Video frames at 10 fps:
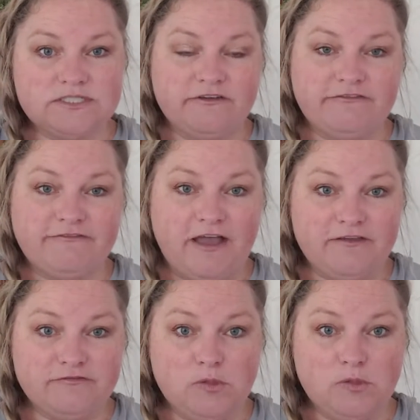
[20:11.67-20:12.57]
of
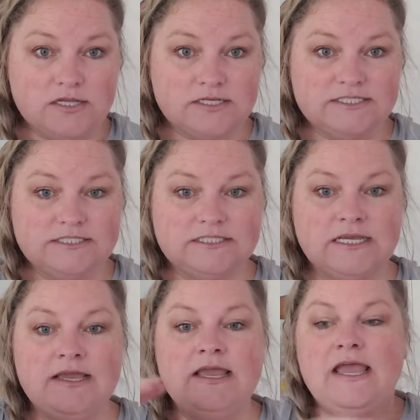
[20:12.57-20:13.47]
5 blocks
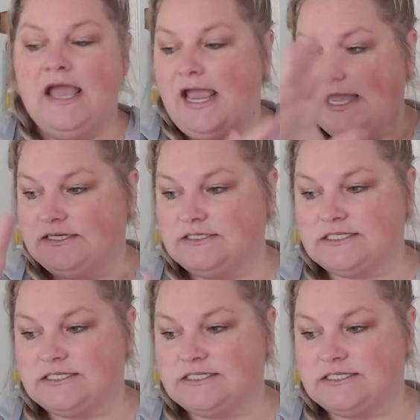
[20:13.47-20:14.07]
and